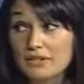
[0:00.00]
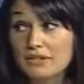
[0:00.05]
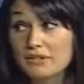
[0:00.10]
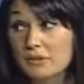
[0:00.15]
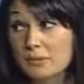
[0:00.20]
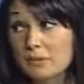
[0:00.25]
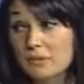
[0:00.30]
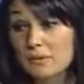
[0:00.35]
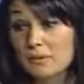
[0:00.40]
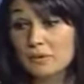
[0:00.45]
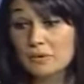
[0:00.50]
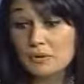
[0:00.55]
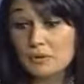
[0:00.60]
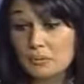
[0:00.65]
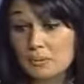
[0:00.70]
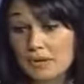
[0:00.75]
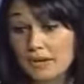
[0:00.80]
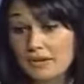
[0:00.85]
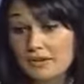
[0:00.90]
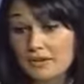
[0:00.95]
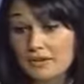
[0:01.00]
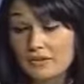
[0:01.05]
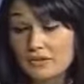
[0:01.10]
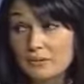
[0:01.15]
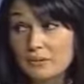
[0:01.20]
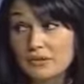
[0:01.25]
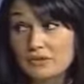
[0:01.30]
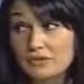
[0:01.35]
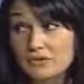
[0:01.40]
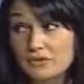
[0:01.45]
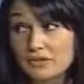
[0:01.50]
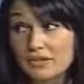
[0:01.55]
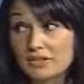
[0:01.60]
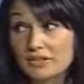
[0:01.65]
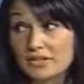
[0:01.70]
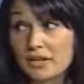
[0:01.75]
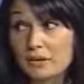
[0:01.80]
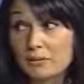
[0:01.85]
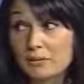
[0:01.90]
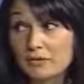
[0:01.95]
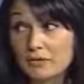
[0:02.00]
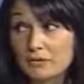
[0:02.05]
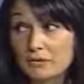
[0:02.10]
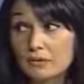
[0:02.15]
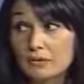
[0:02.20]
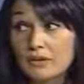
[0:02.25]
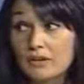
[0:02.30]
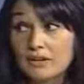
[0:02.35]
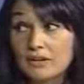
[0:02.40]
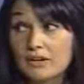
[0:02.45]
So people who might not have been stressed out before